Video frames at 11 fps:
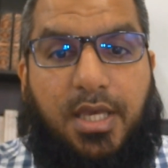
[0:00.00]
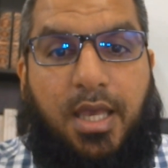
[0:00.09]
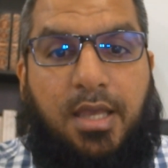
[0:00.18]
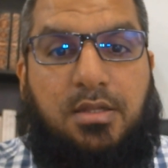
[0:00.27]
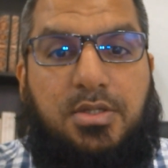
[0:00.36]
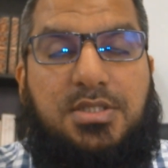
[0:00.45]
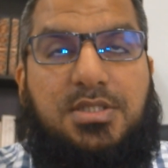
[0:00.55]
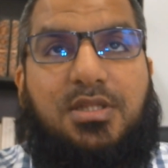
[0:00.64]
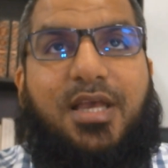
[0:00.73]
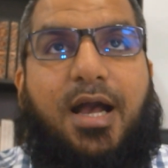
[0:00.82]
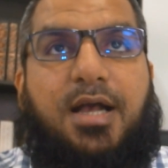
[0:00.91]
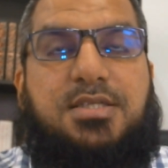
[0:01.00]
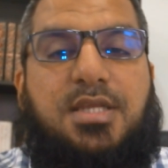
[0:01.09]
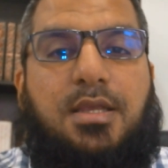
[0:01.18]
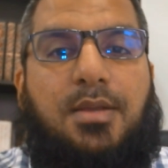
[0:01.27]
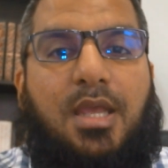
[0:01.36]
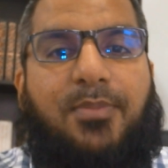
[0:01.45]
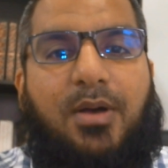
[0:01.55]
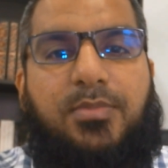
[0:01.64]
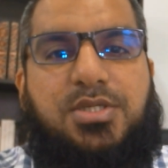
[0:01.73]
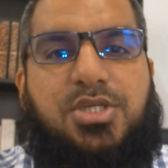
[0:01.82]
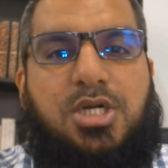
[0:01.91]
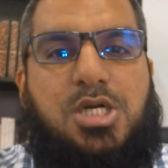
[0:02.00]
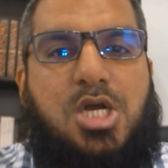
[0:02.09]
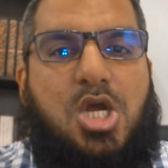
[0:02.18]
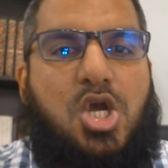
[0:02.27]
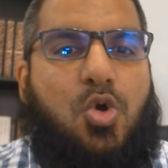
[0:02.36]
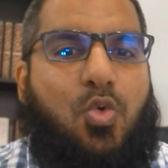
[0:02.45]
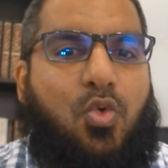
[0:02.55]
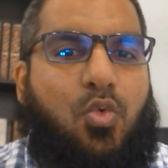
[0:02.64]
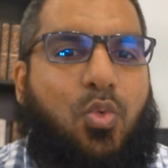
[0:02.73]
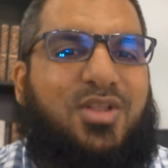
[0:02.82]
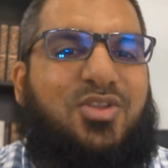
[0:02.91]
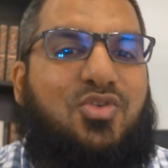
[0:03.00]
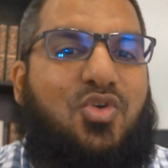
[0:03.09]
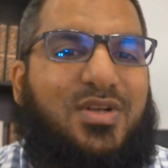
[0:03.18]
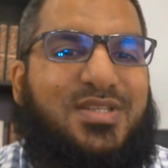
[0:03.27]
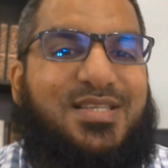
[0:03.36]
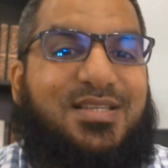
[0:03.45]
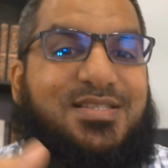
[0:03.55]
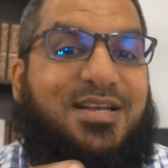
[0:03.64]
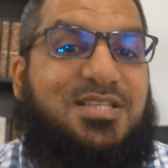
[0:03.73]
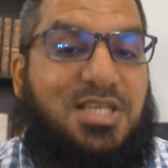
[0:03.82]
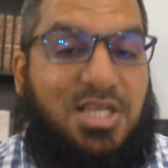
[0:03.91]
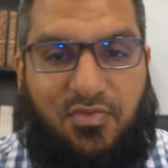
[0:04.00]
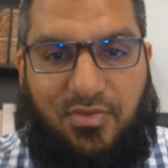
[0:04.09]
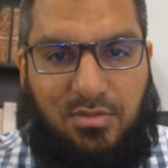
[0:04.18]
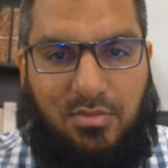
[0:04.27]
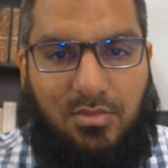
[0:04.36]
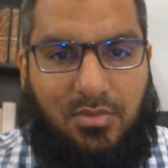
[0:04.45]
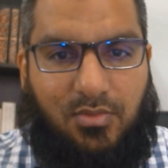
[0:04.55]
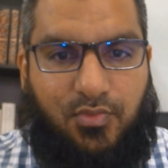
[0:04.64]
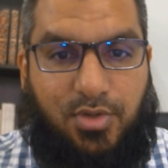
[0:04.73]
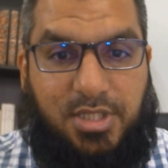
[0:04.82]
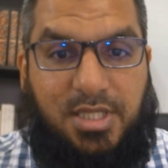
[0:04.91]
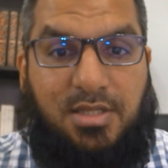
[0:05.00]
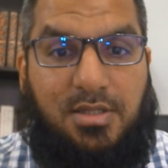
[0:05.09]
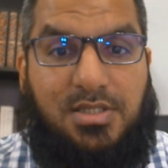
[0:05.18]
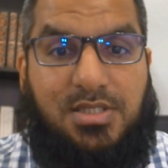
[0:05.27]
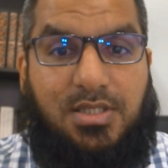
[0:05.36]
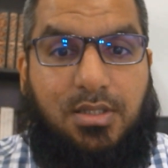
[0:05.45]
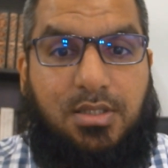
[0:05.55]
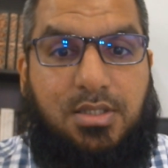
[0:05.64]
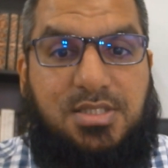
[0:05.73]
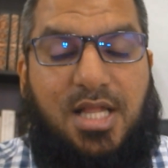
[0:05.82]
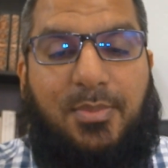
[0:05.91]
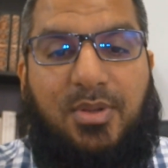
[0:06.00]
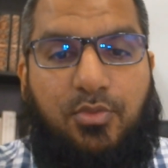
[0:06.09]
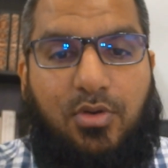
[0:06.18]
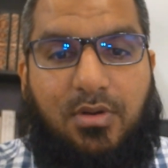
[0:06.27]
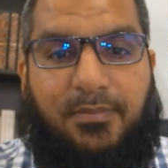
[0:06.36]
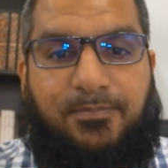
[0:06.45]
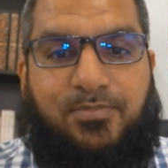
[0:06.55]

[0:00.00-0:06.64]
I recently asked a publisher, what do you consider successful for an English Islamic book?